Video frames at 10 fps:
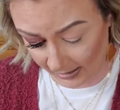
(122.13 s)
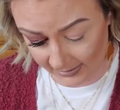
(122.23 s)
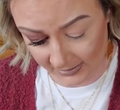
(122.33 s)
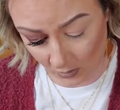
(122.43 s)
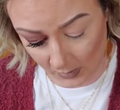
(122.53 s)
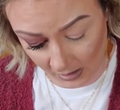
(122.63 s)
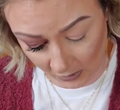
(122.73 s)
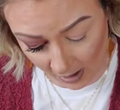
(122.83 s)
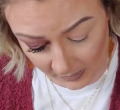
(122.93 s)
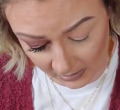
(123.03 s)
so we are
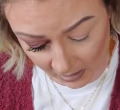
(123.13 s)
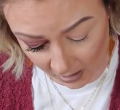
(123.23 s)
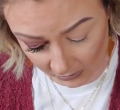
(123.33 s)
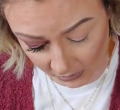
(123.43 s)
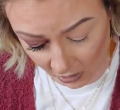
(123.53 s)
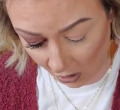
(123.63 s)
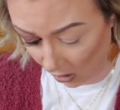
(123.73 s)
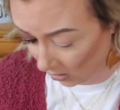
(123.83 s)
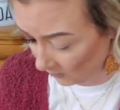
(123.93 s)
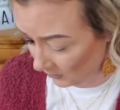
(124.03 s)
grabbing the color
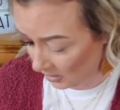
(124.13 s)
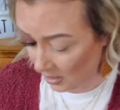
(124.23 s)
Calm